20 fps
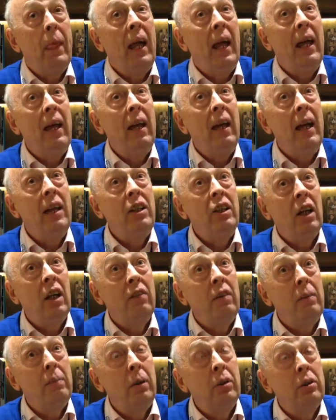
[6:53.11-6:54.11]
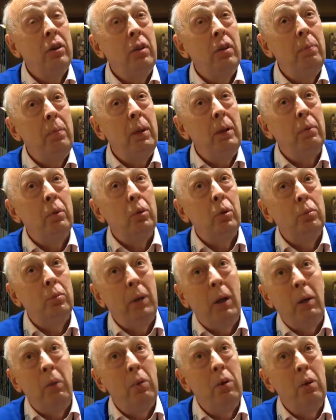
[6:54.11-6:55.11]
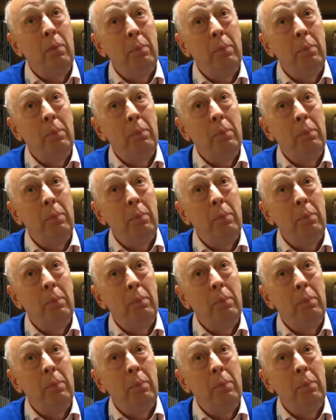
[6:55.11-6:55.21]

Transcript: HIV positive people smoke